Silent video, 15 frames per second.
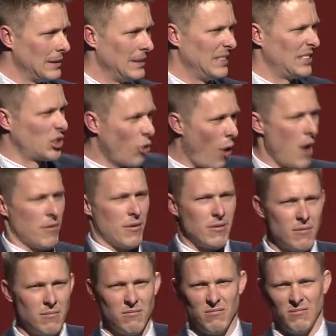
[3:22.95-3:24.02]
It's growth.
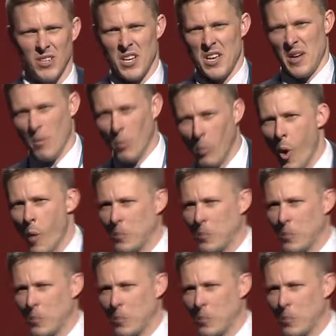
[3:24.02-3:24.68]
More